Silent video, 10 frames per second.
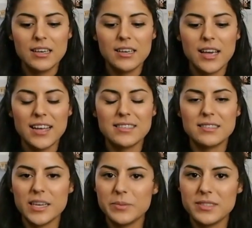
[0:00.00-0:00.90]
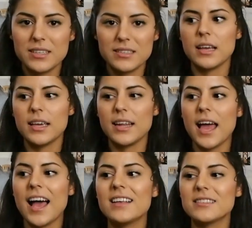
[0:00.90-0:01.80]
has substance, it
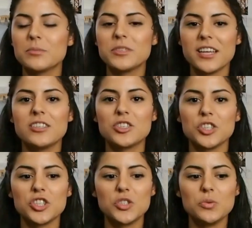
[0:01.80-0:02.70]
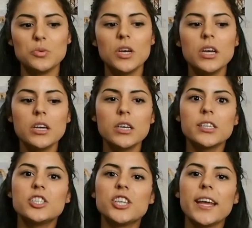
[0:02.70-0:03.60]
has the potential to
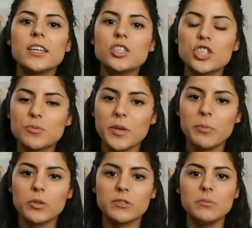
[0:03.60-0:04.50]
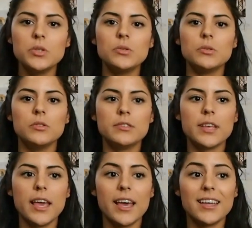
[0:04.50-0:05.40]
change people's moods
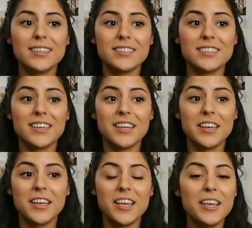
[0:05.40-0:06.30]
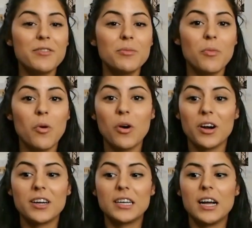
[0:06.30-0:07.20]
and even
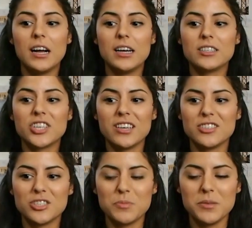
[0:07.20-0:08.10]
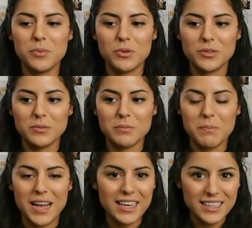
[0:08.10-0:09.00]
more change people's
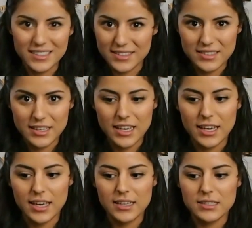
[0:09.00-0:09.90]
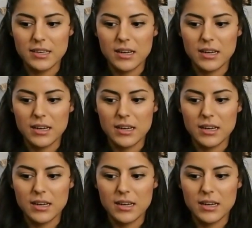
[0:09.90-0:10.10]
minds. And